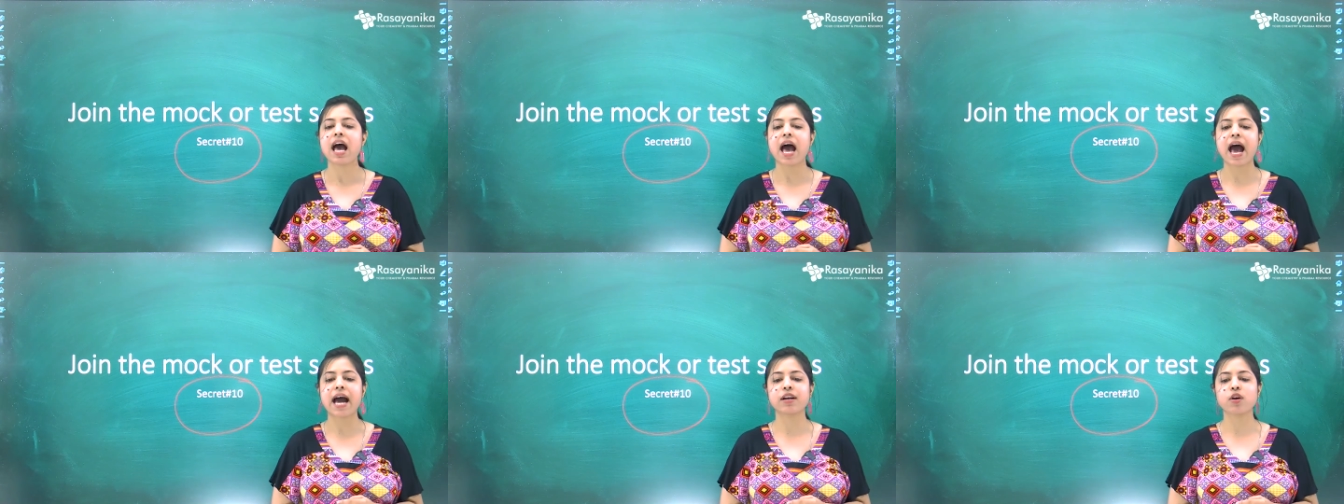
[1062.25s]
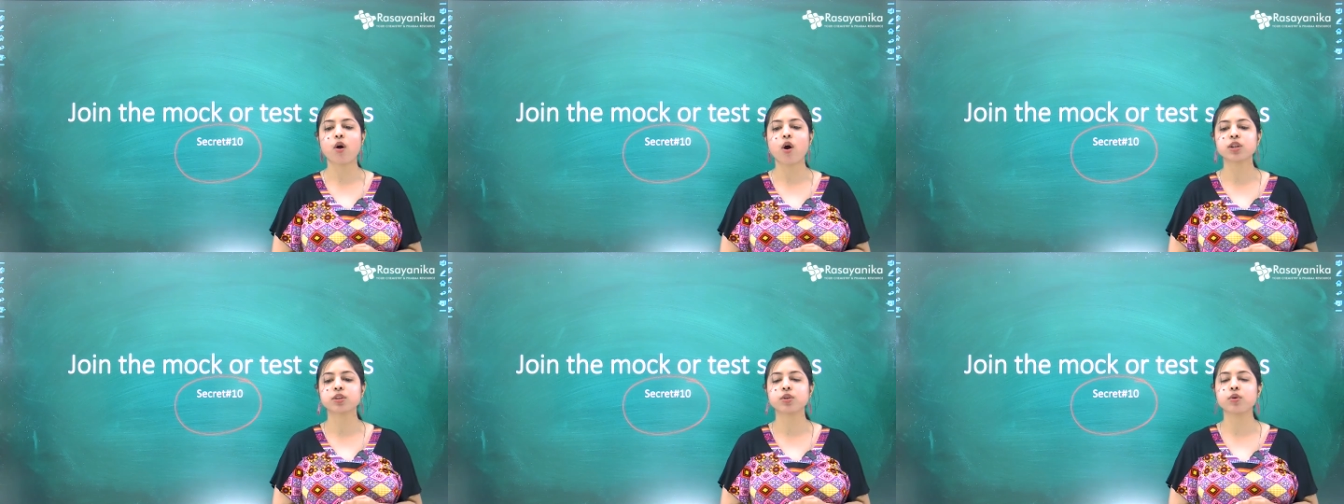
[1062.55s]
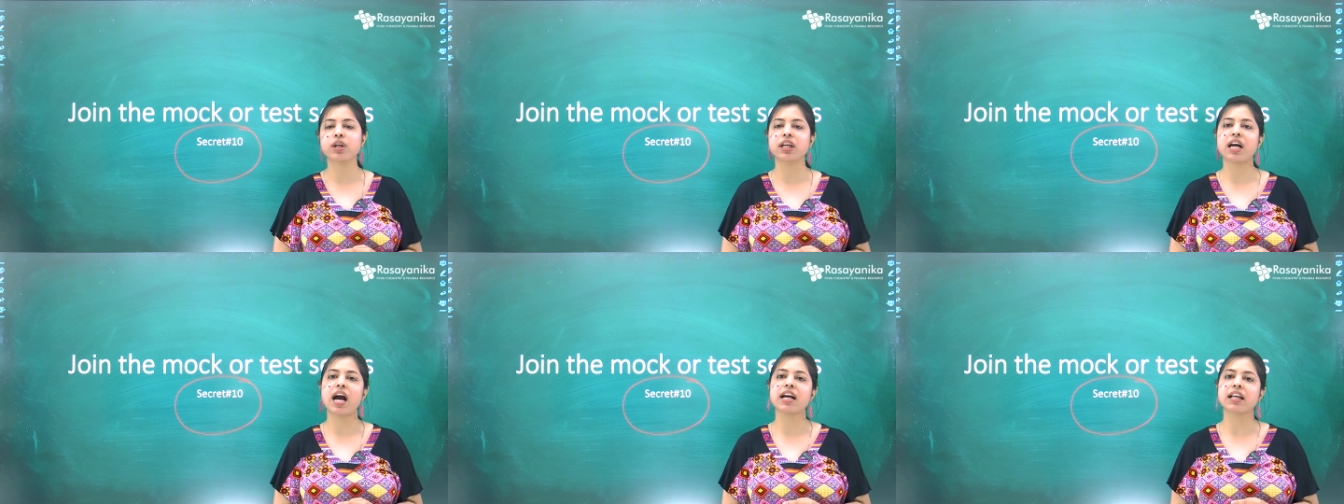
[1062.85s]
and
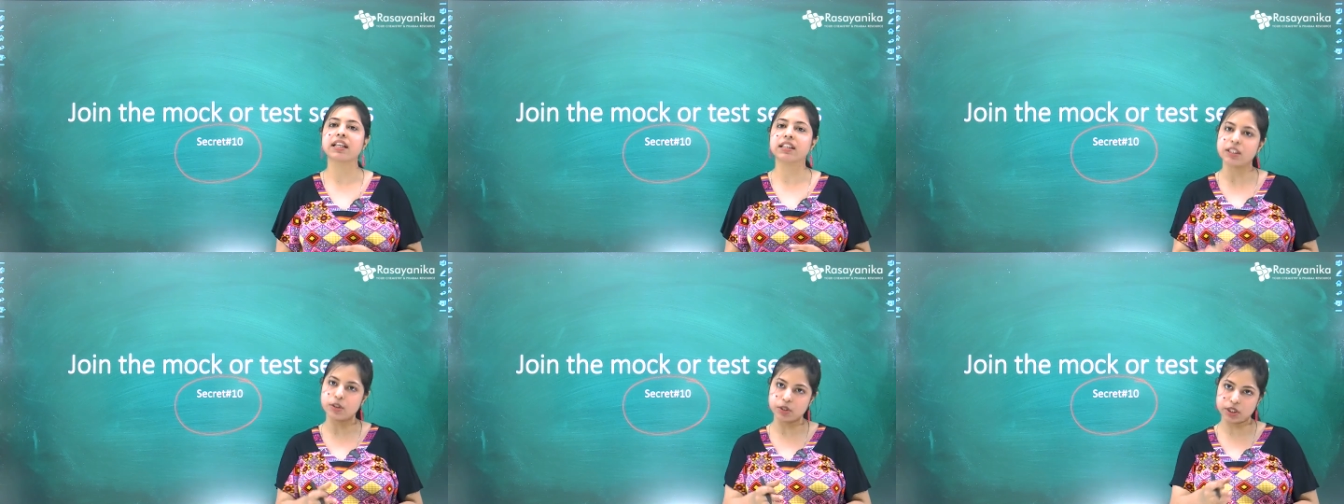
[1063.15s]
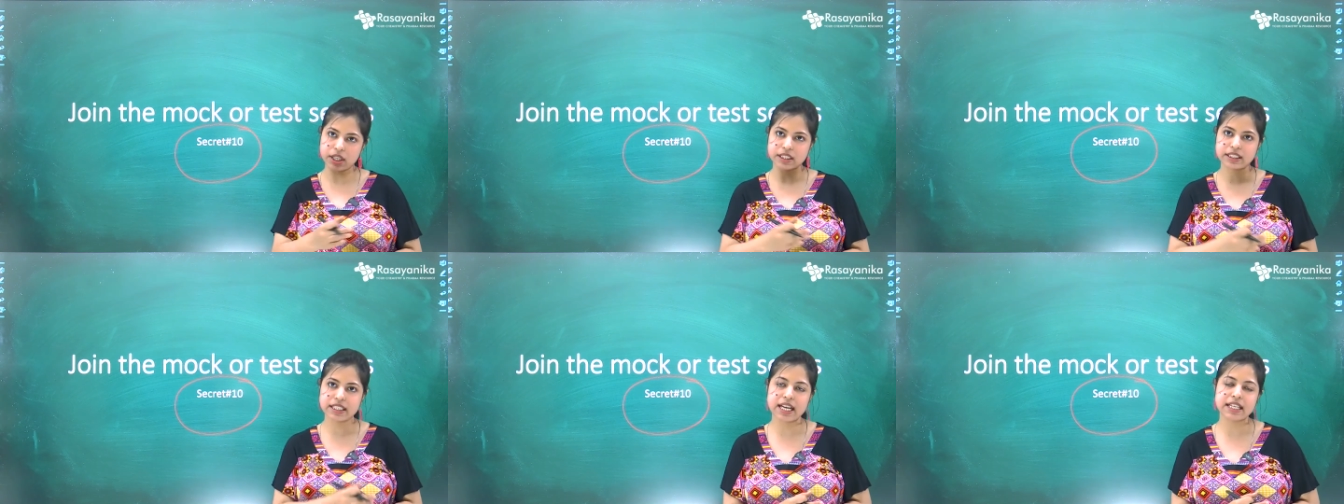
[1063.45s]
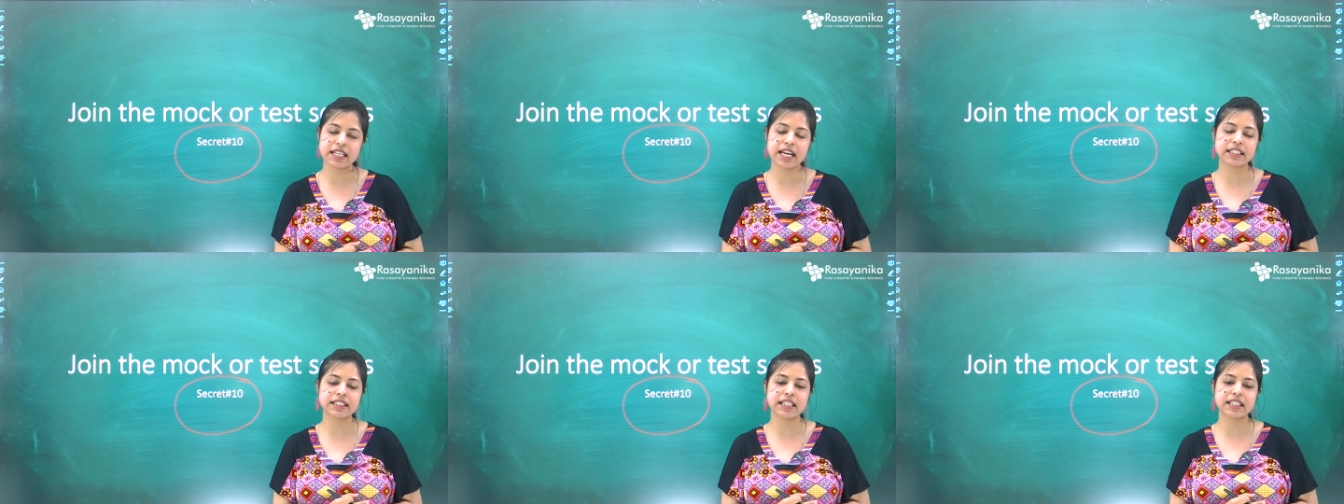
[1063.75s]
also regarding
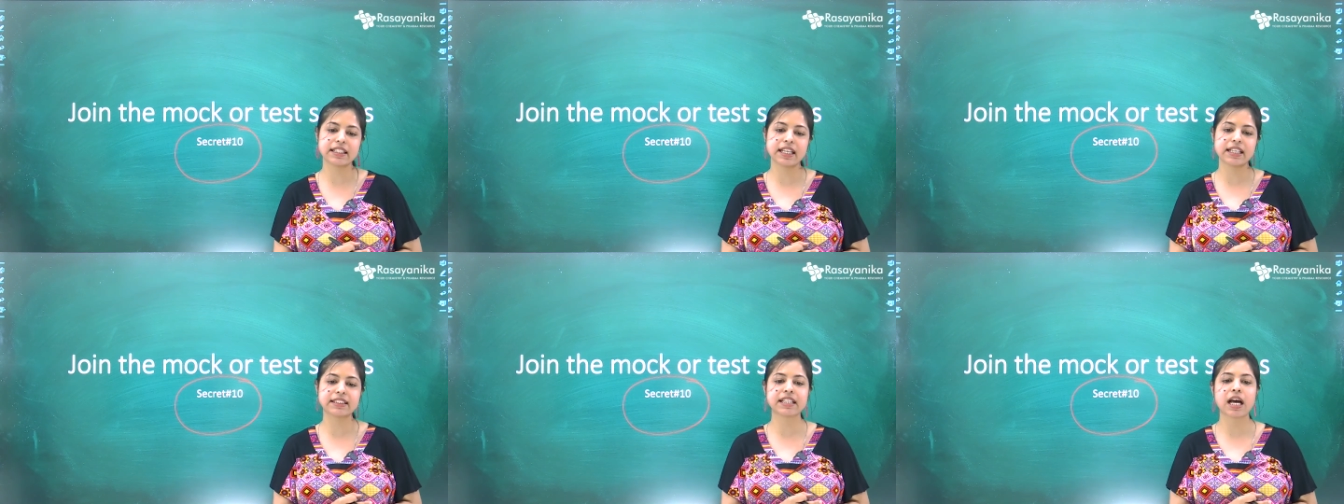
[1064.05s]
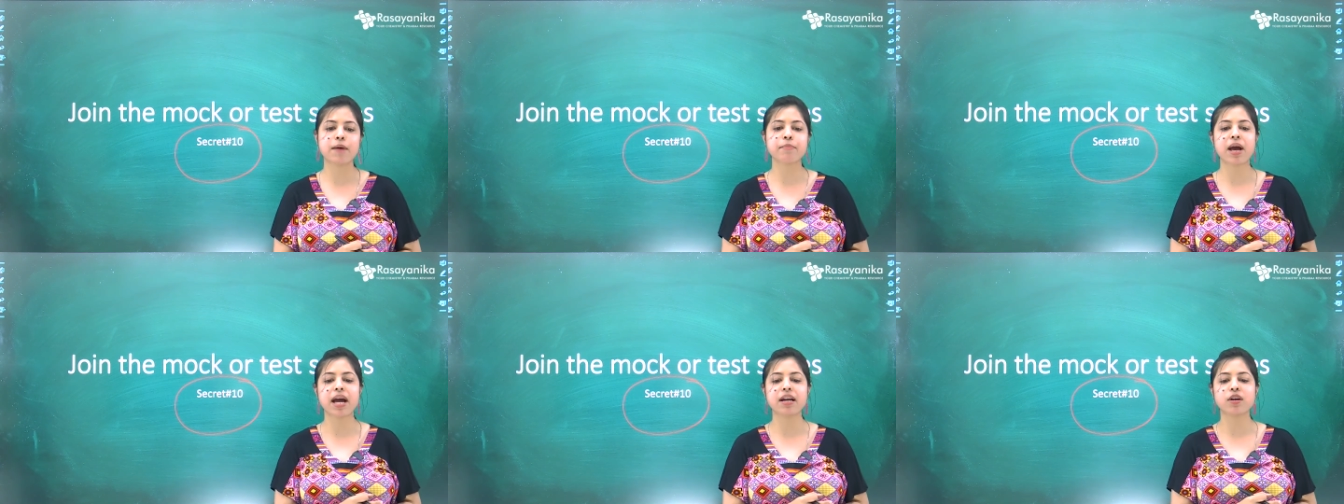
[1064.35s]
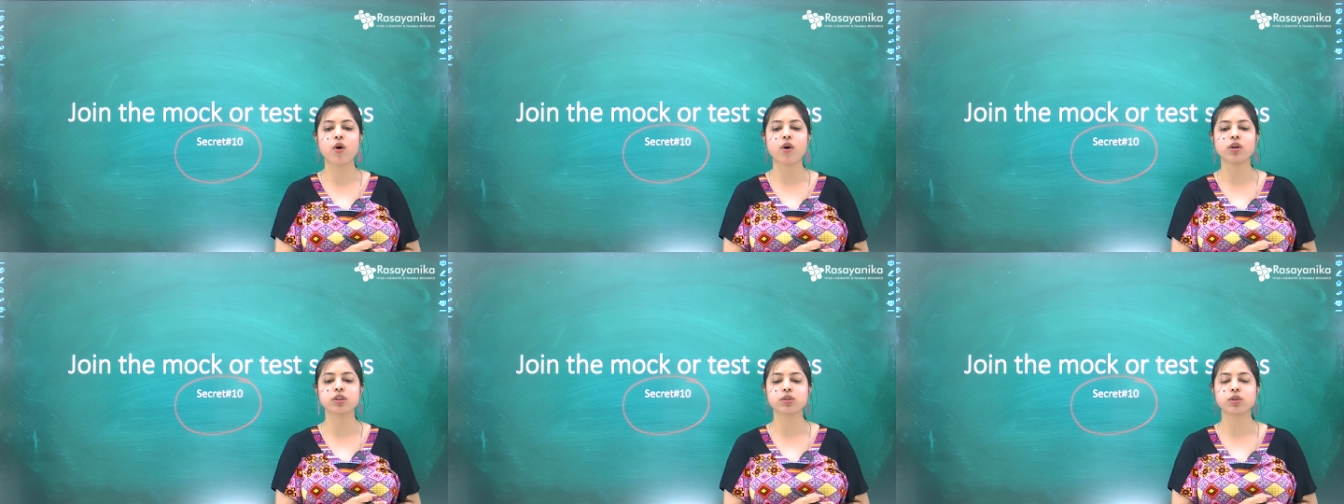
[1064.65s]
UCSC NET exam
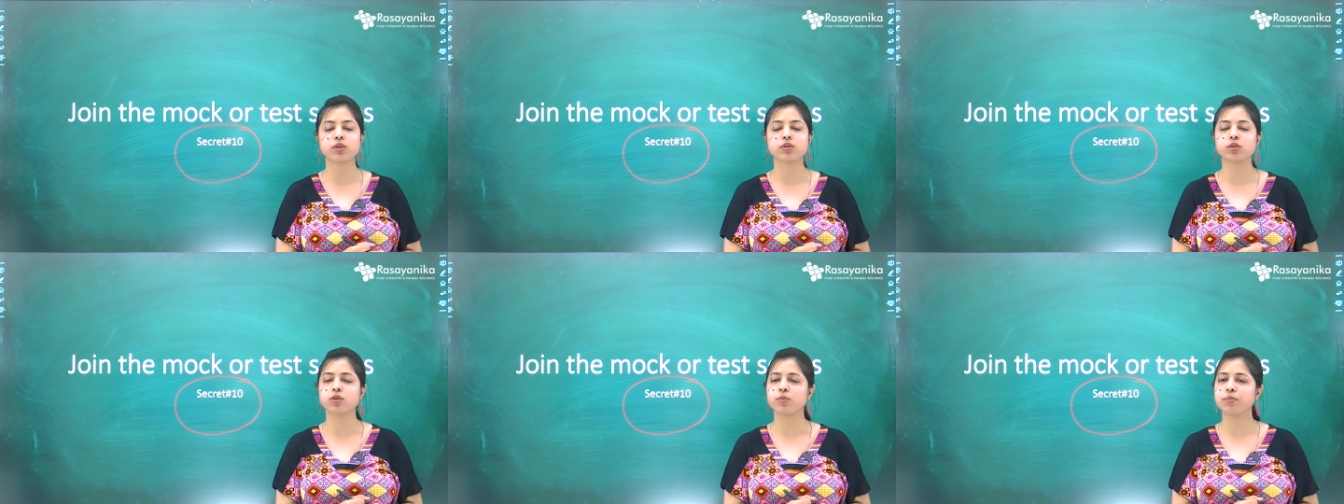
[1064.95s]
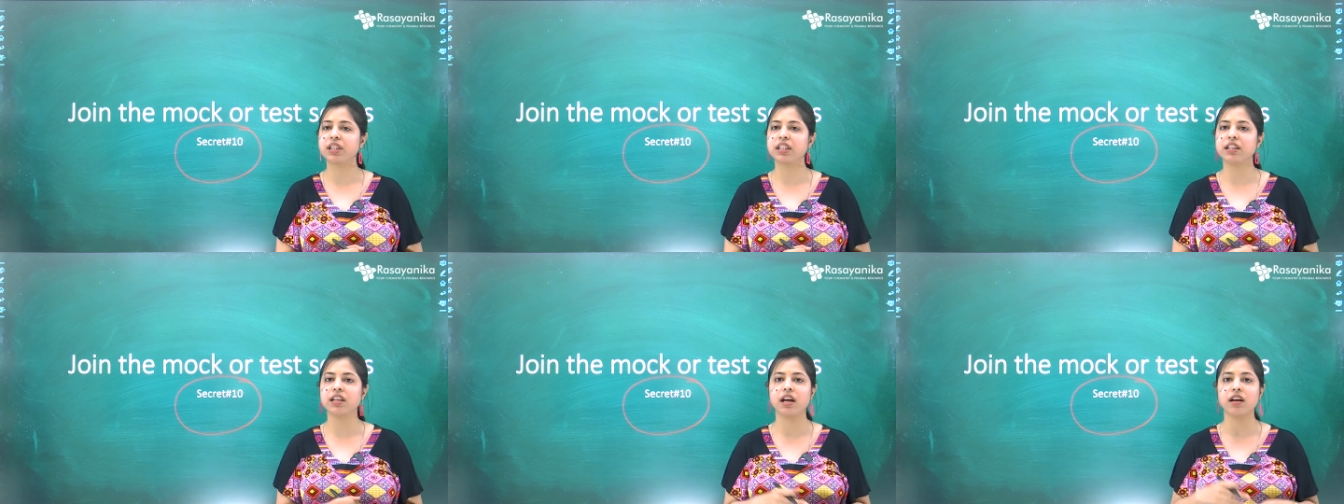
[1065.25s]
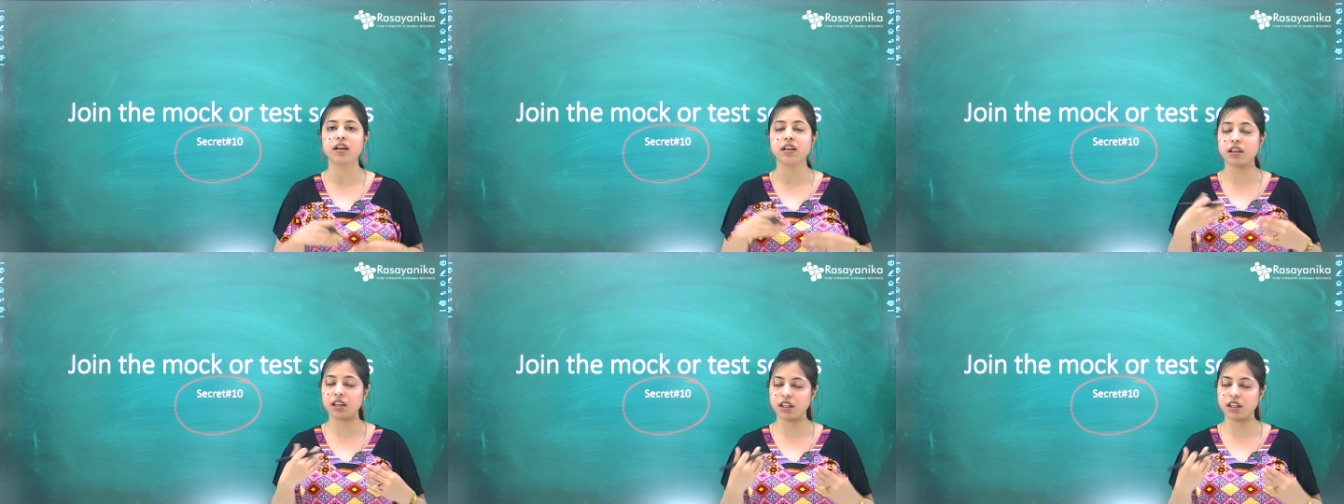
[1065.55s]
and also so many uh,